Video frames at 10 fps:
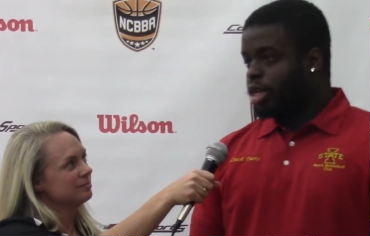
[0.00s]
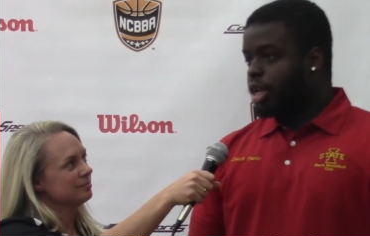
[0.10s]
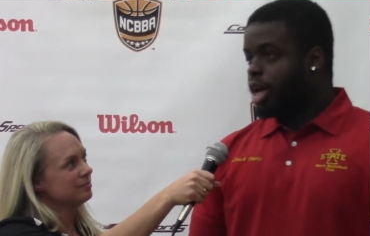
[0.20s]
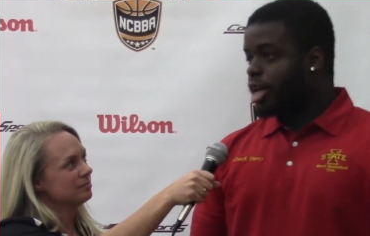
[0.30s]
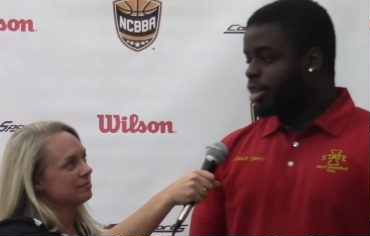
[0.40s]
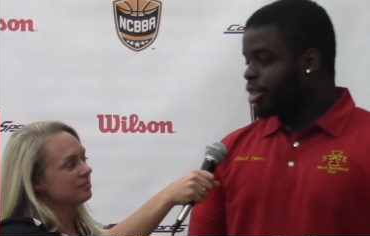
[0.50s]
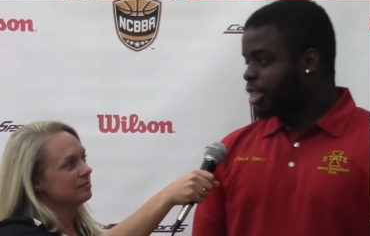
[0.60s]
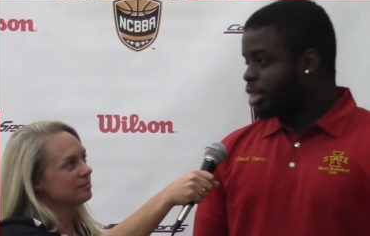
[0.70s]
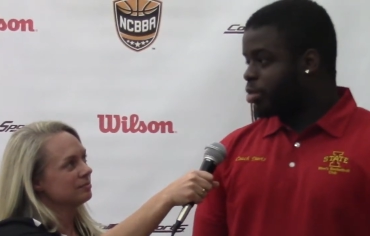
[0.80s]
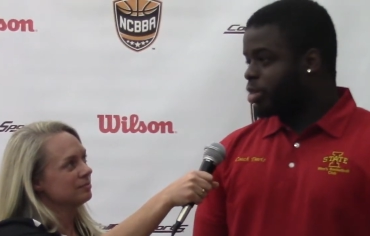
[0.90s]
Speaker 1: a lot of the
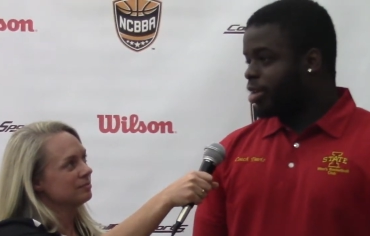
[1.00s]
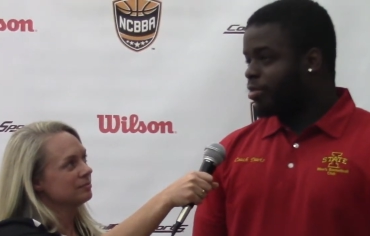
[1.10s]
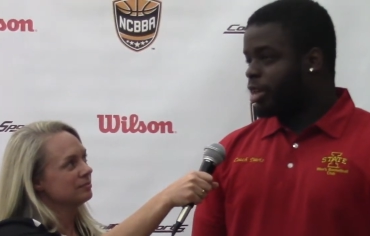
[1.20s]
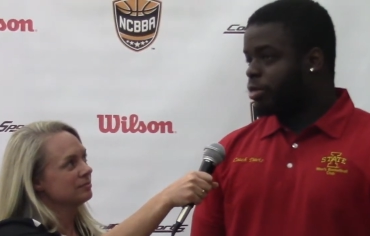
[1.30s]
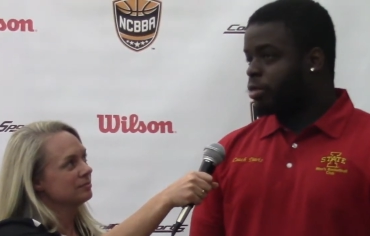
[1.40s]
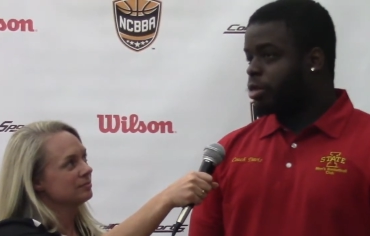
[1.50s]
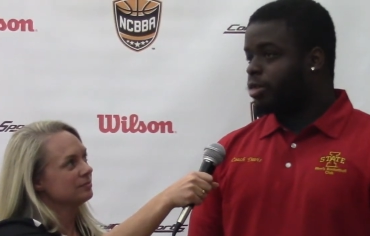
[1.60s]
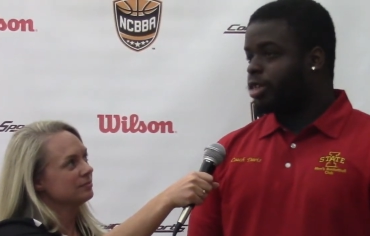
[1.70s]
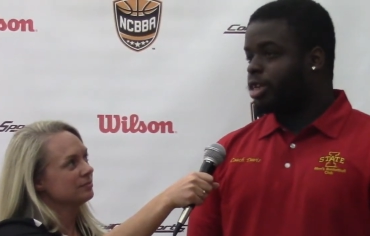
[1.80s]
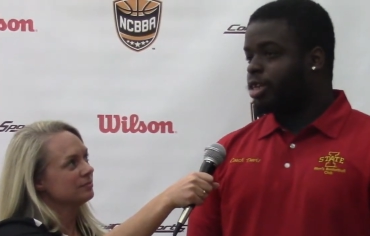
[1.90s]
team. So I felt like we really
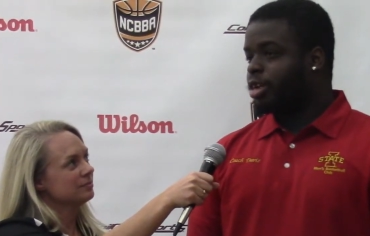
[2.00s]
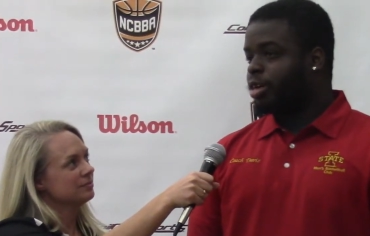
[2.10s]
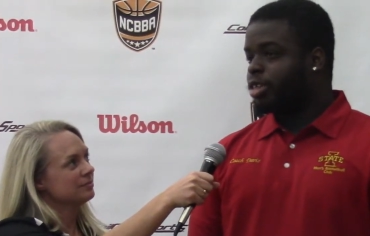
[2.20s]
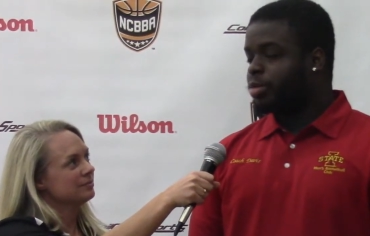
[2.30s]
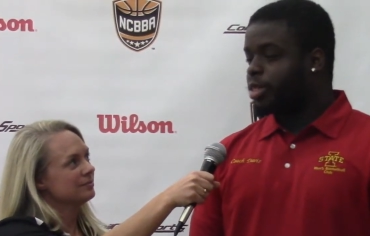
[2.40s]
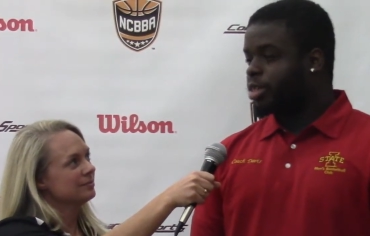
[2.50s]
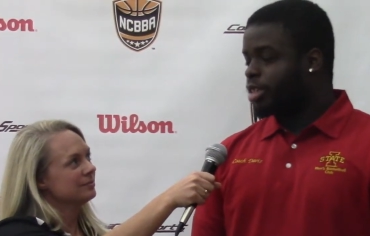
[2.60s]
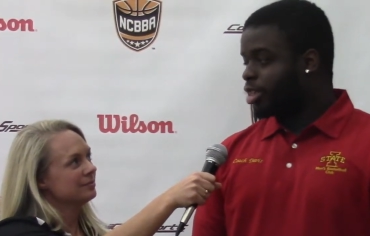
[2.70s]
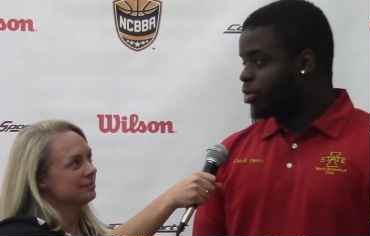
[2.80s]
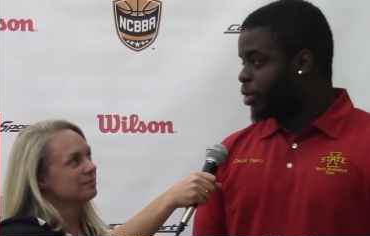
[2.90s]
was an underdog, especially
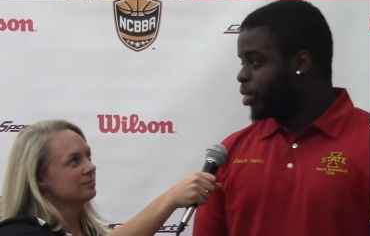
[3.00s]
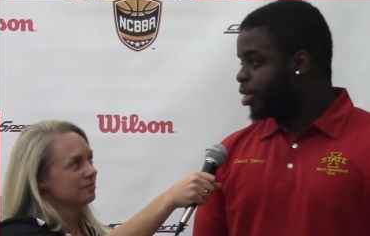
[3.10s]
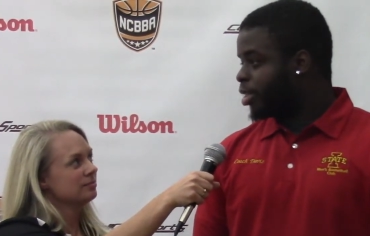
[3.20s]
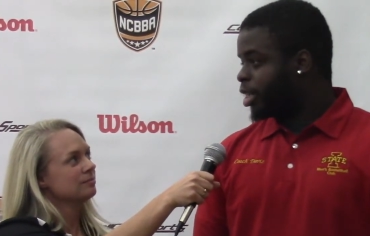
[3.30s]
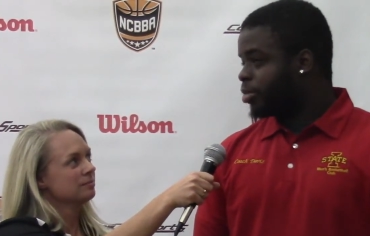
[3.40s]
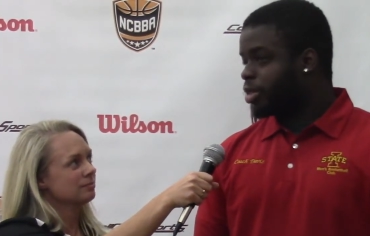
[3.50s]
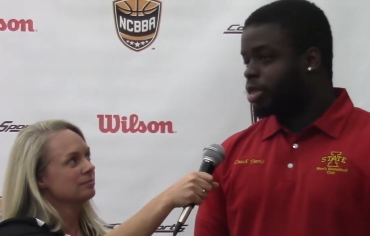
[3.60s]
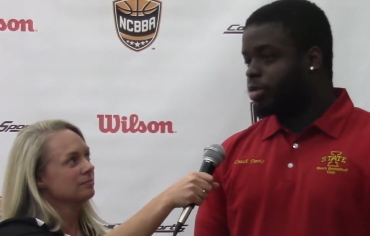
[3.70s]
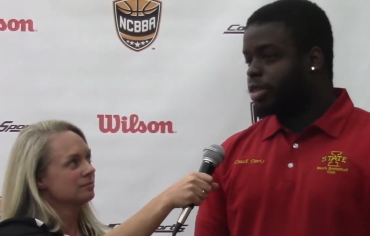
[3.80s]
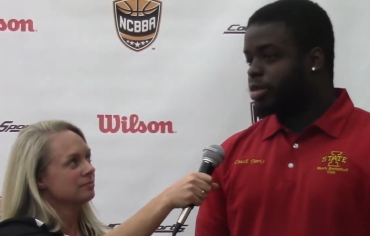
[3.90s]
since we were in the same
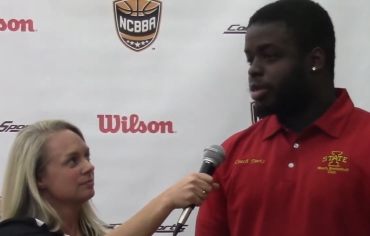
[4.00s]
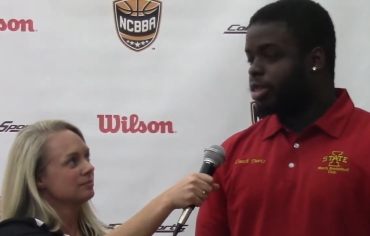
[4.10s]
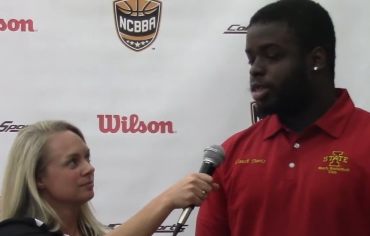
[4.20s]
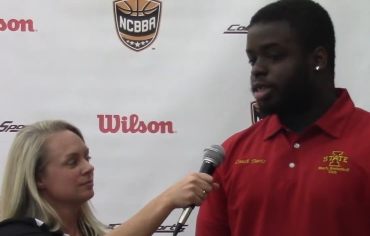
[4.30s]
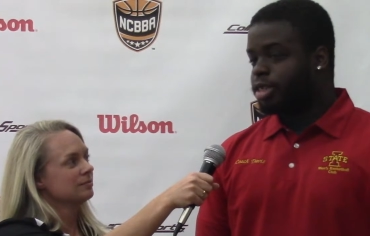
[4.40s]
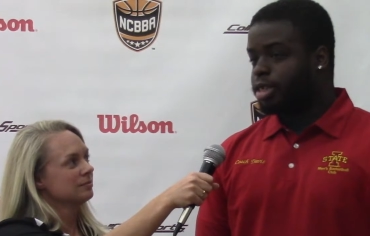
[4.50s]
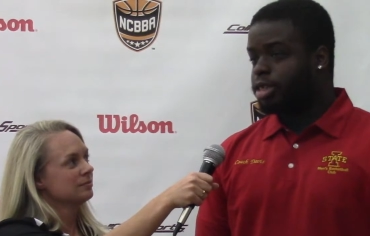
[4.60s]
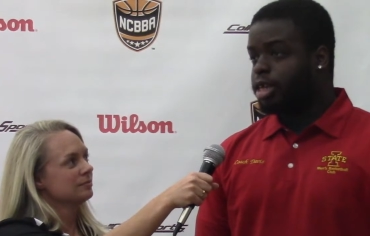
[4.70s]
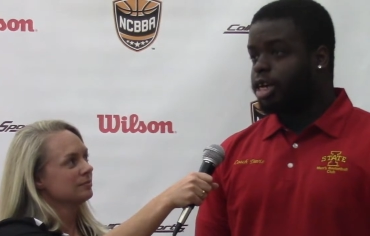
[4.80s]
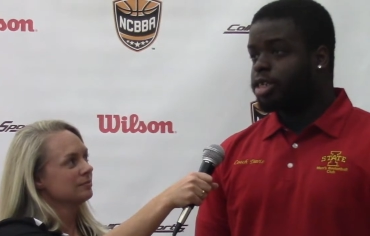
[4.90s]
situation, being a six
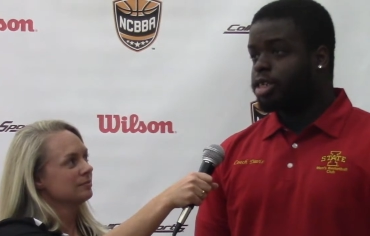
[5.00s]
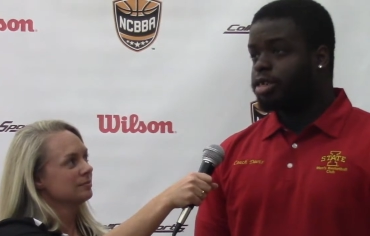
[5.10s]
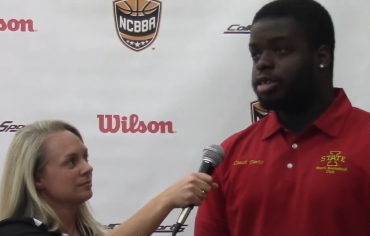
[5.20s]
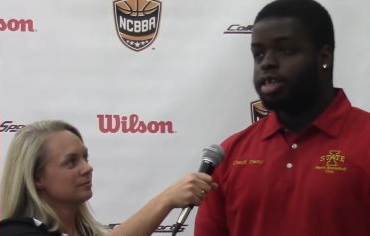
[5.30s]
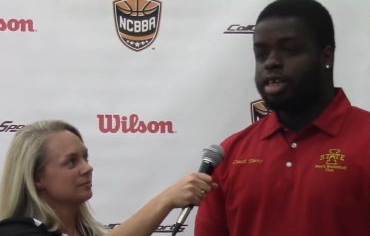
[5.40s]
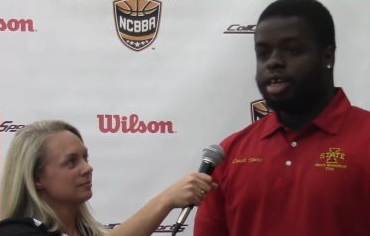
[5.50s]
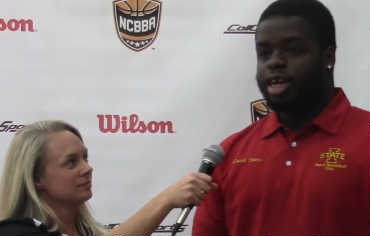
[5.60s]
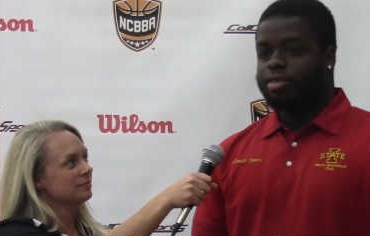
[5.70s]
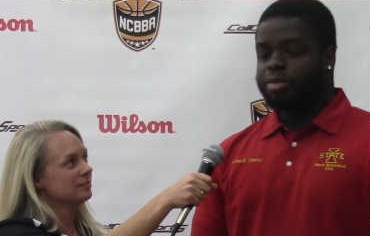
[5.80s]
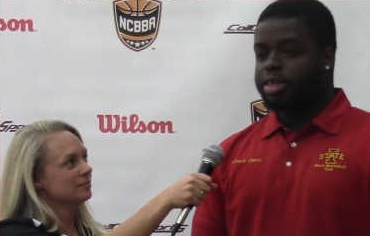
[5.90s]
seed last year,
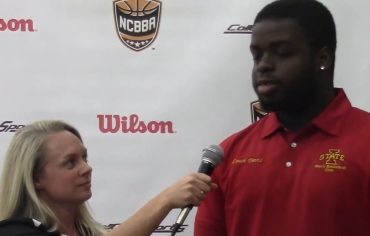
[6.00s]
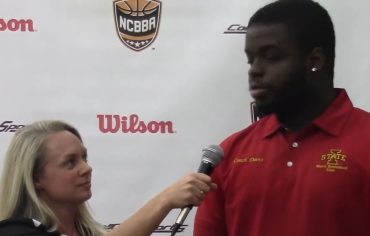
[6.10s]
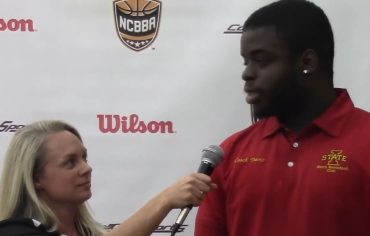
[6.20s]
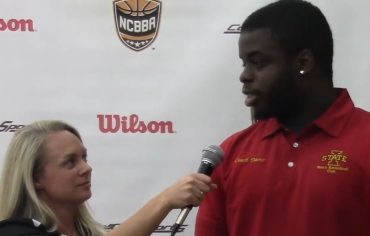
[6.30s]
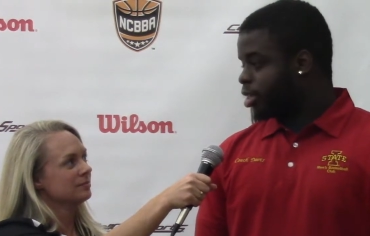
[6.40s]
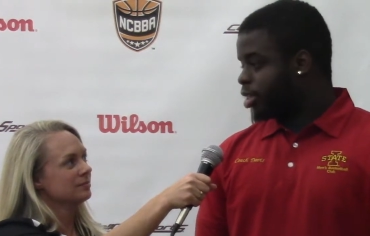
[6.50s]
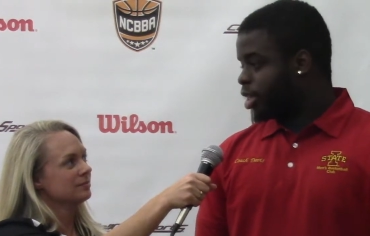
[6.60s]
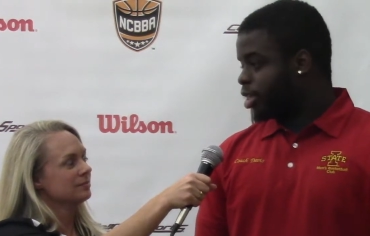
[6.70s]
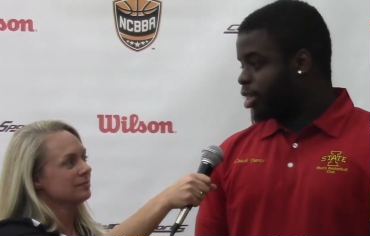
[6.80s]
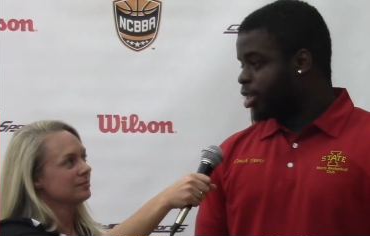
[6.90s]
and we beat Virginia
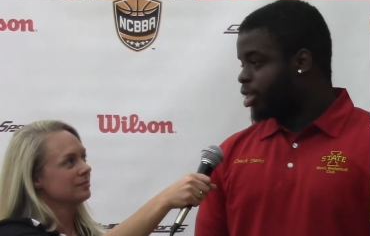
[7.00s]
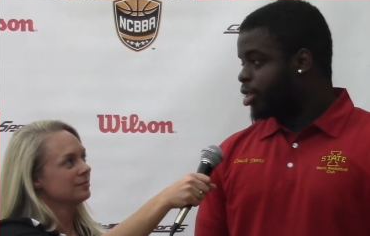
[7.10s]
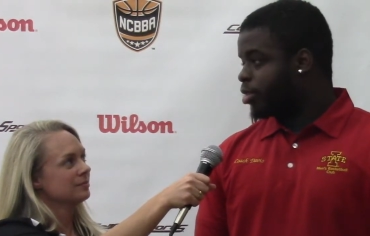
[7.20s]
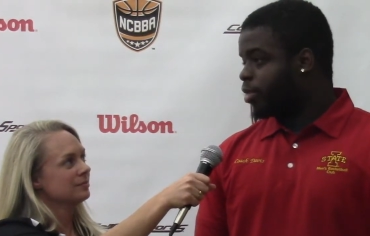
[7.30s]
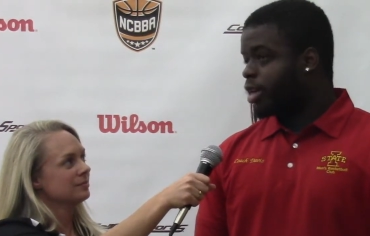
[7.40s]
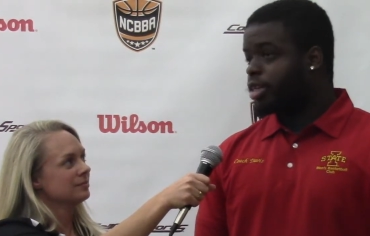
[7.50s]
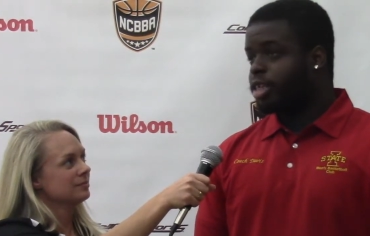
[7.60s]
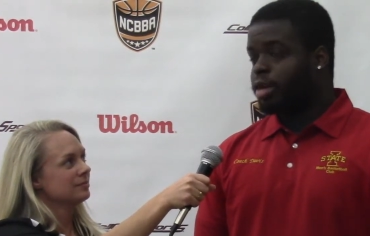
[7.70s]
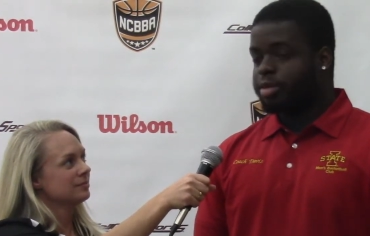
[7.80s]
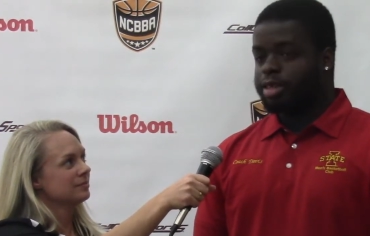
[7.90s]
Tech, the reigning
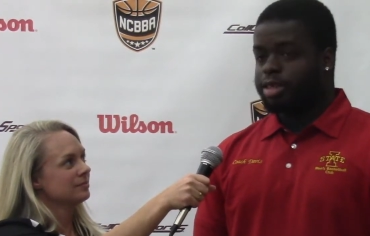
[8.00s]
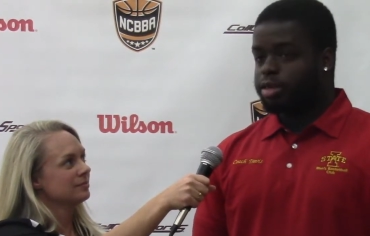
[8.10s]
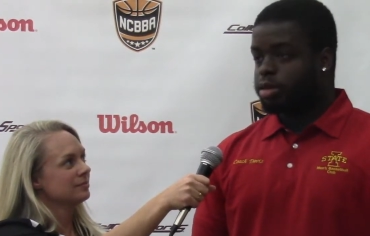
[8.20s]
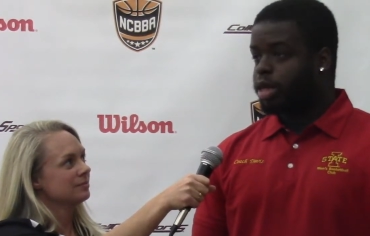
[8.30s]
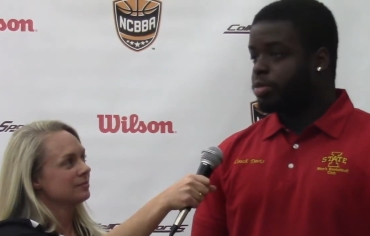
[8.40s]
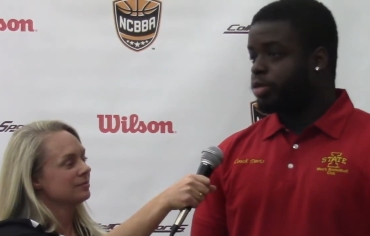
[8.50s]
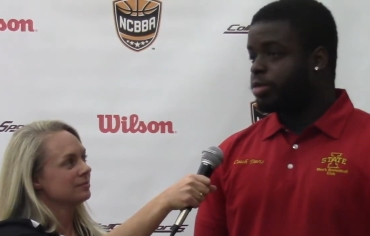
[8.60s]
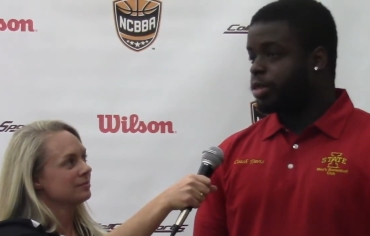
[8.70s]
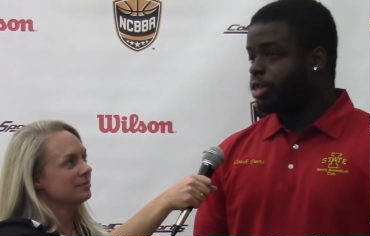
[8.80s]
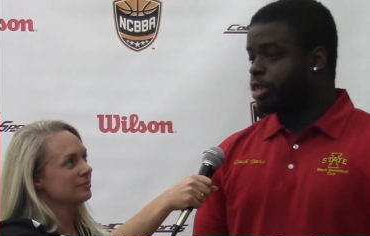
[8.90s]
champions, that
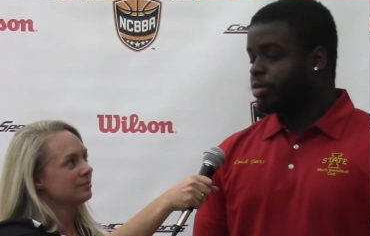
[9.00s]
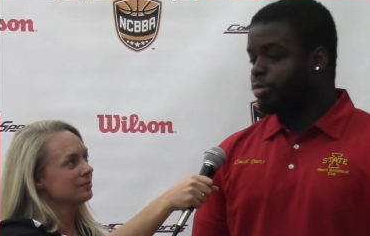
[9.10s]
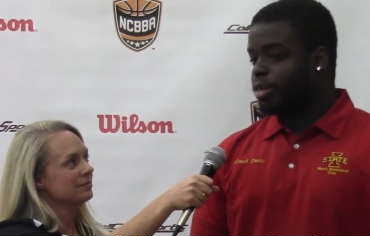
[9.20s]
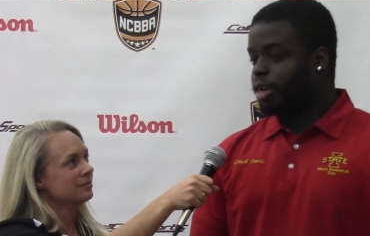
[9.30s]
previous year before